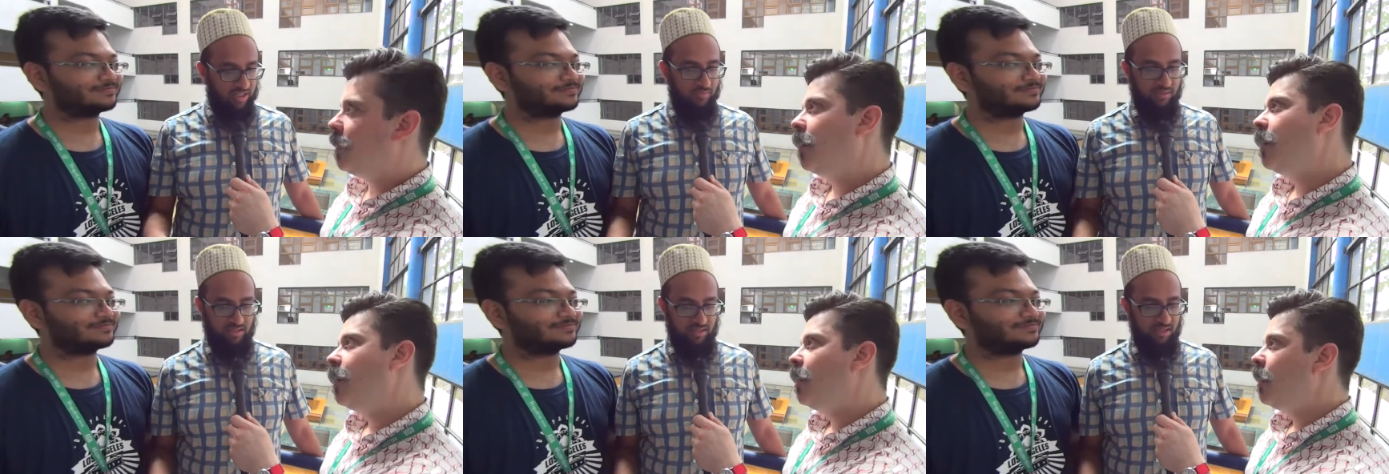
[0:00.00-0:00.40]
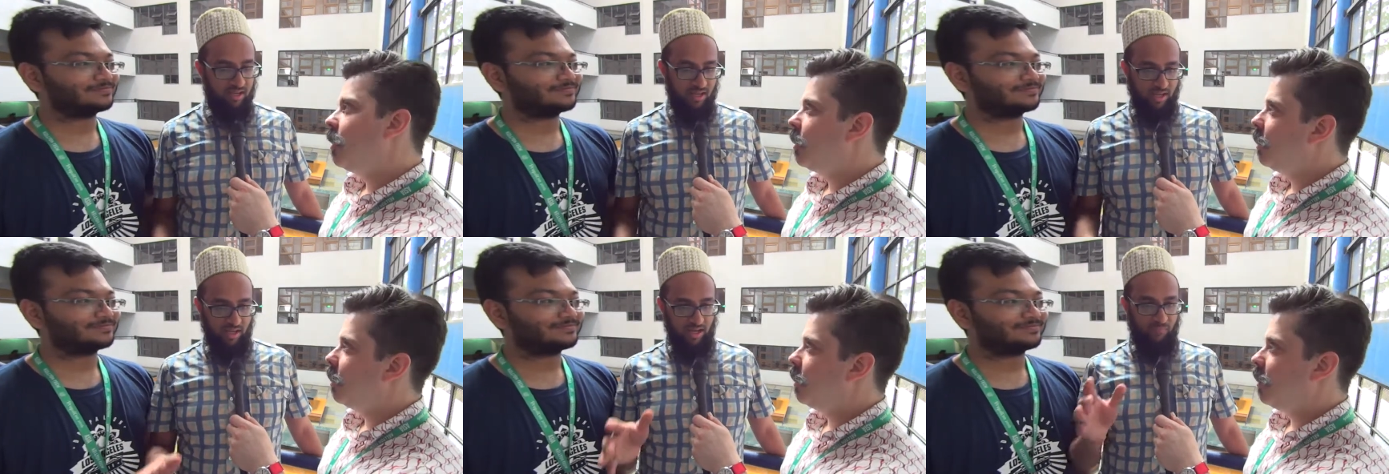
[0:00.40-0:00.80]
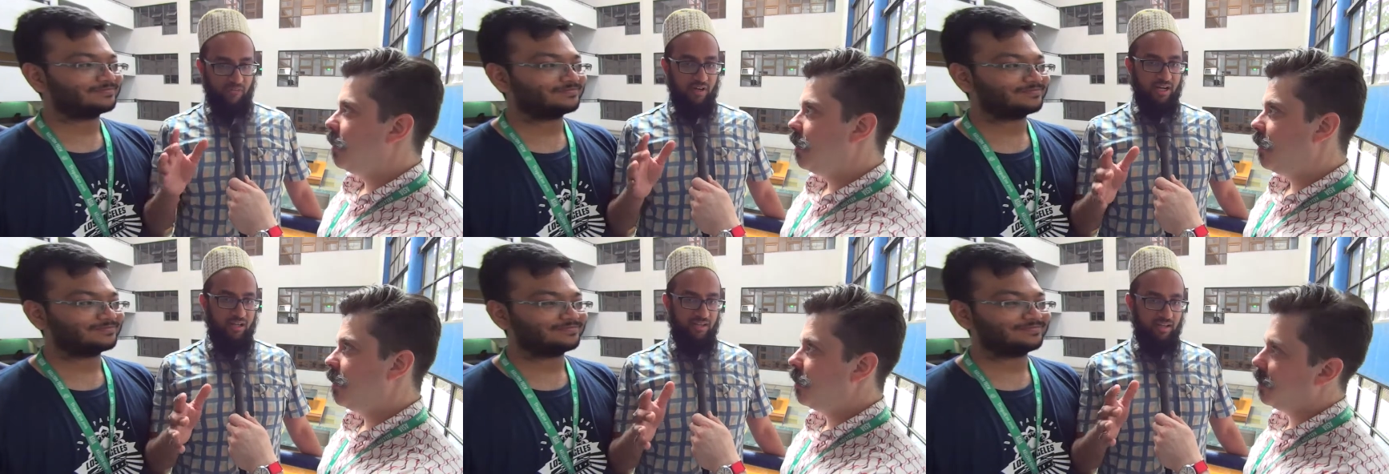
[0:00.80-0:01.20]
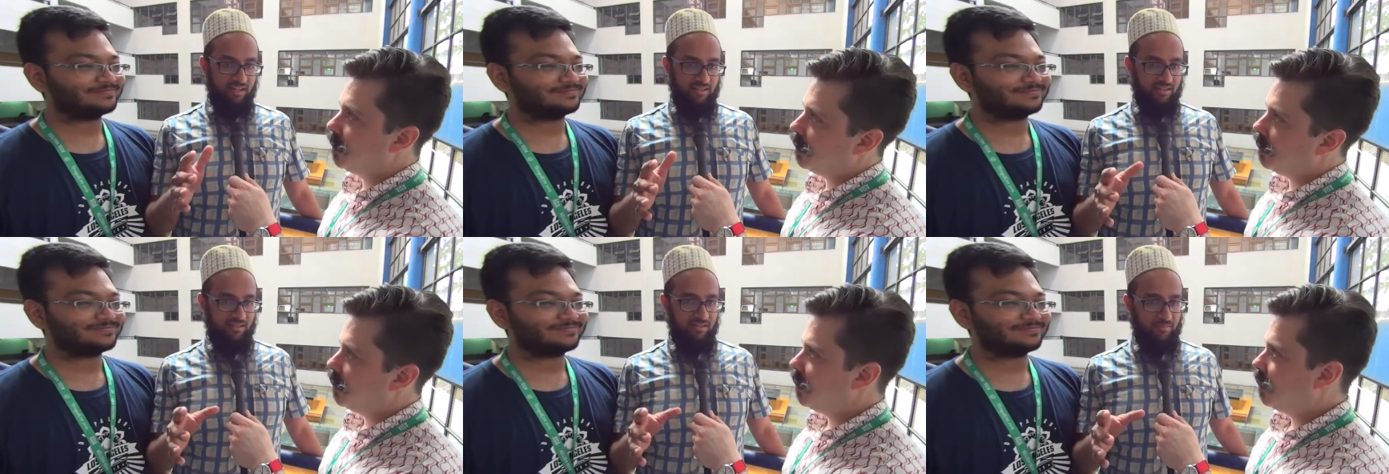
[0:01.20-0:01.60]
Speaker 1: events. In fact,
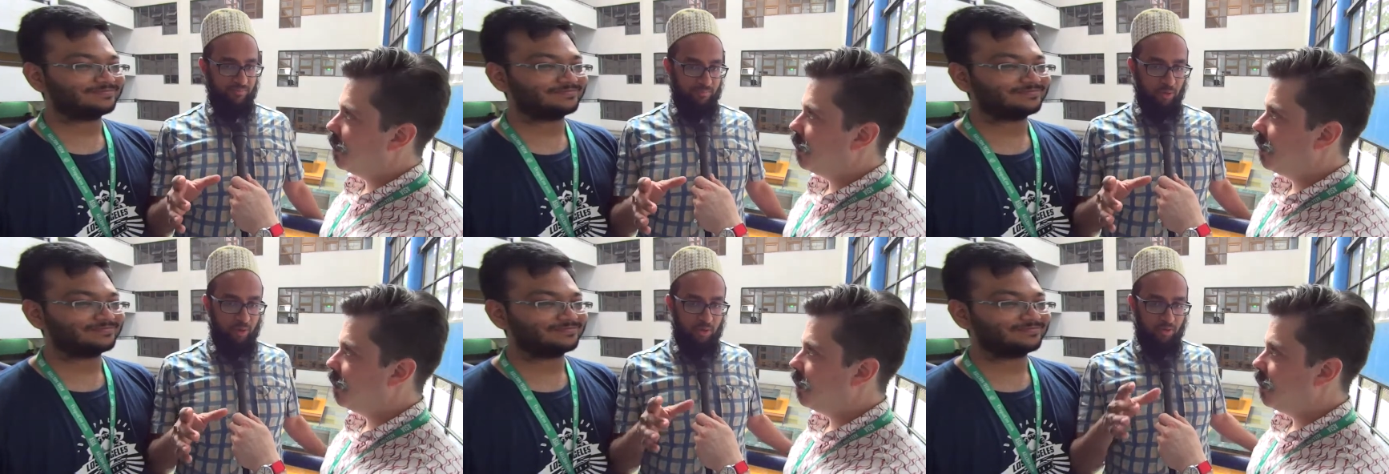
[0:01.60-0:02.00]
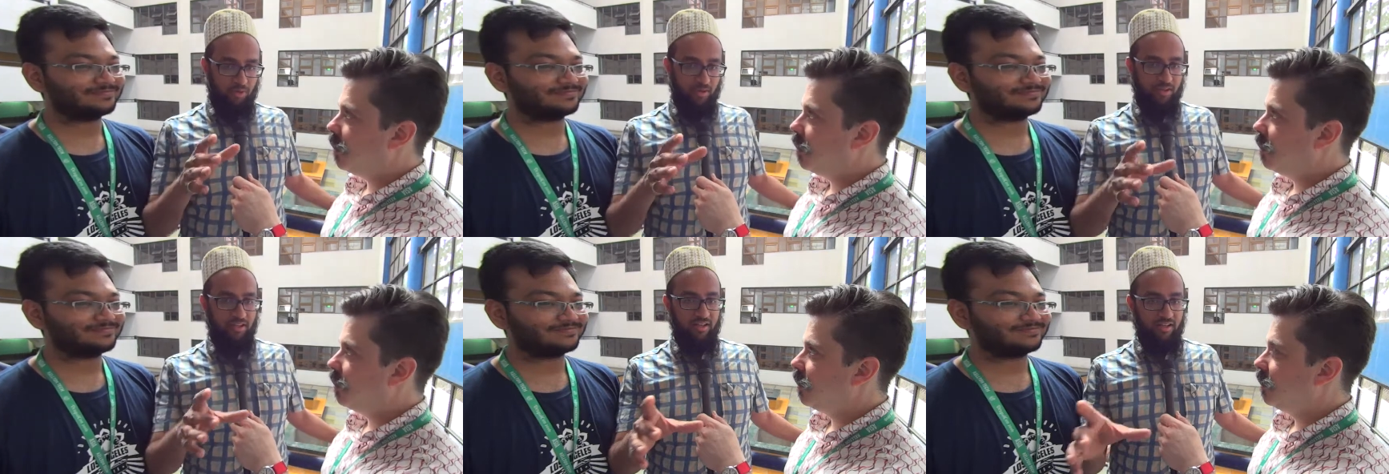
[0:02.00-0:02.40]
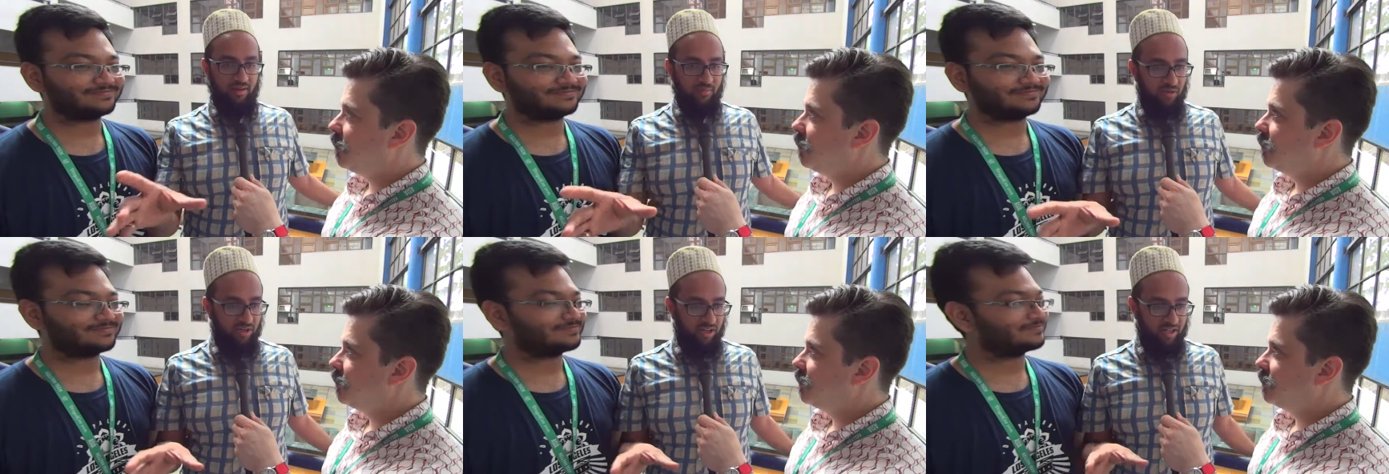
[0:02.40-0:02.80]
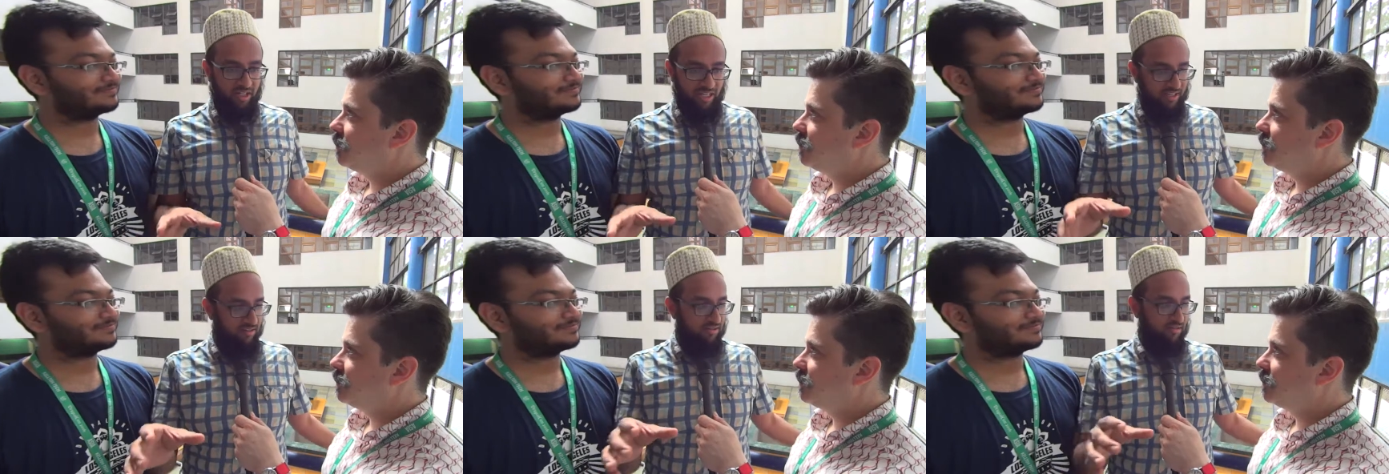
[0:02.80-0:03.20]
he has pulled together the
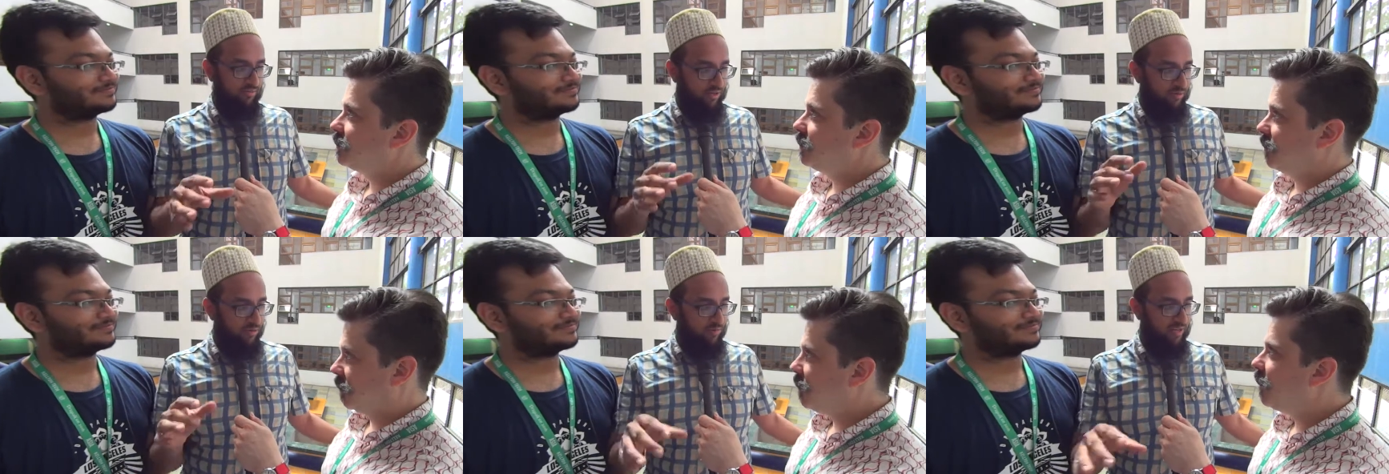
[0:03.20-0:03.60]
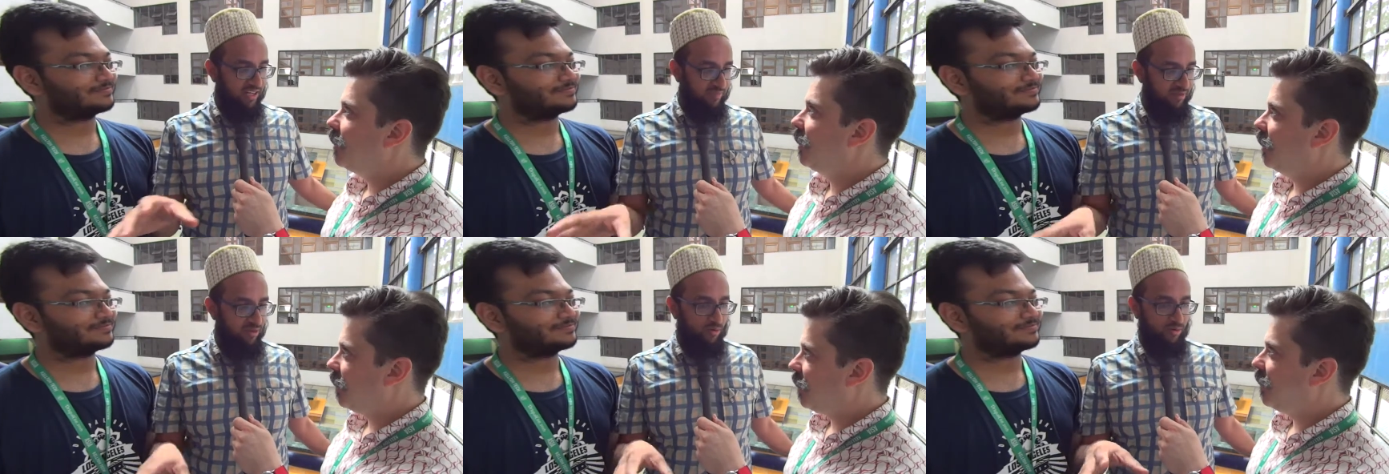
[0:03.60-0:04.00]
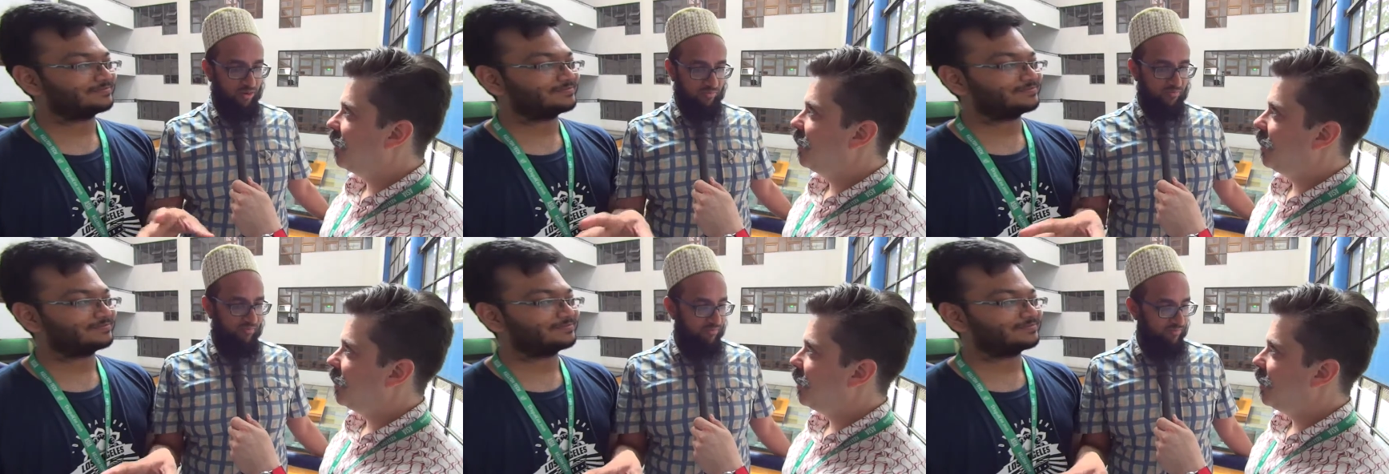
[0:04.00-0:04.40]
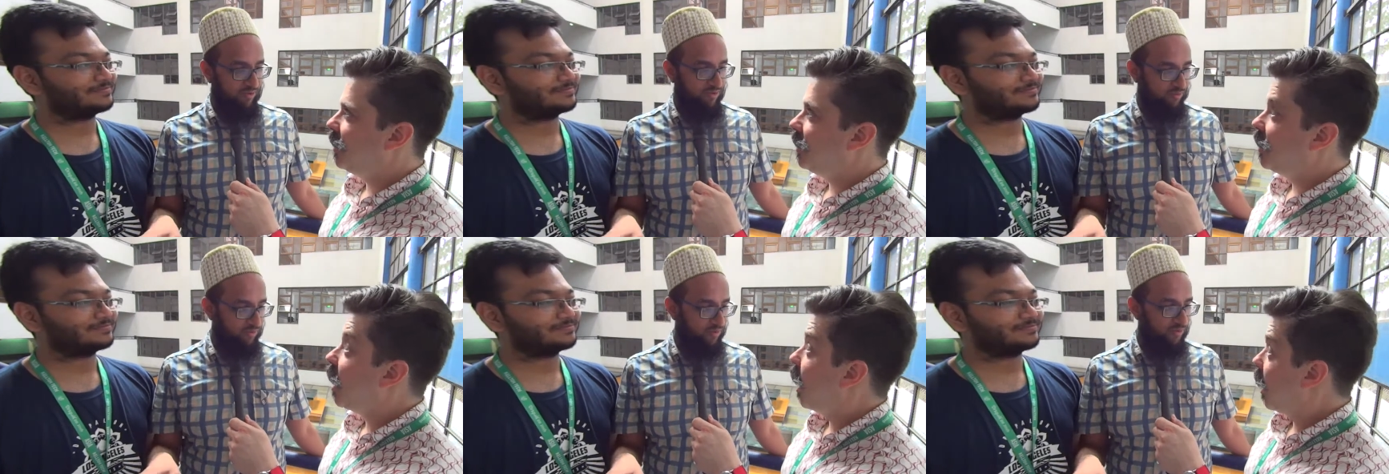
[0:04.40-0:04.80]
community like we have not been able to in
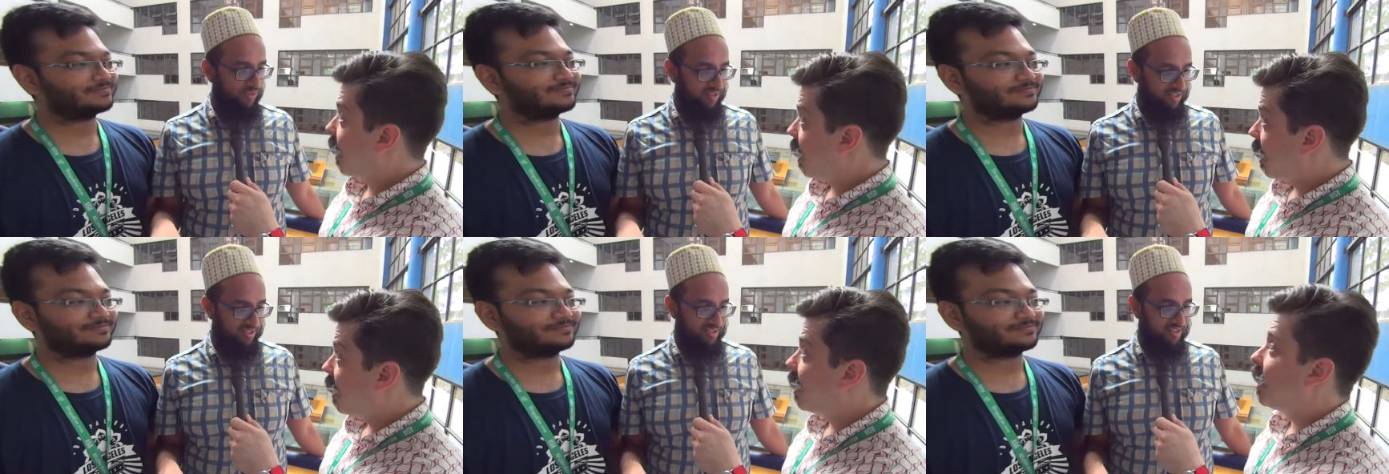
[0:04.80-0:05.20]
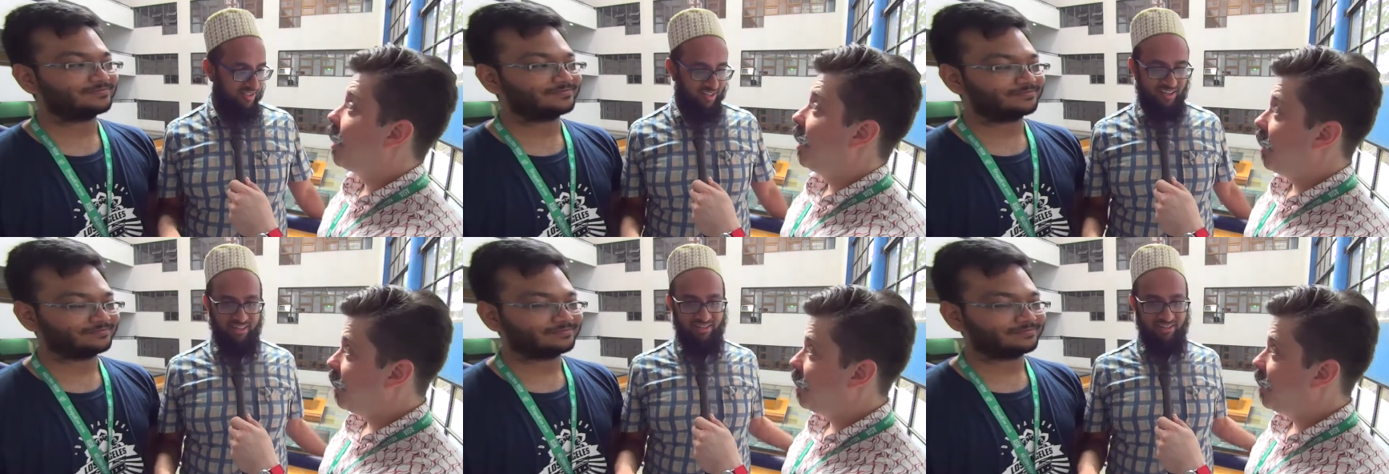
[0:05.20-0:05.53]
you know few years.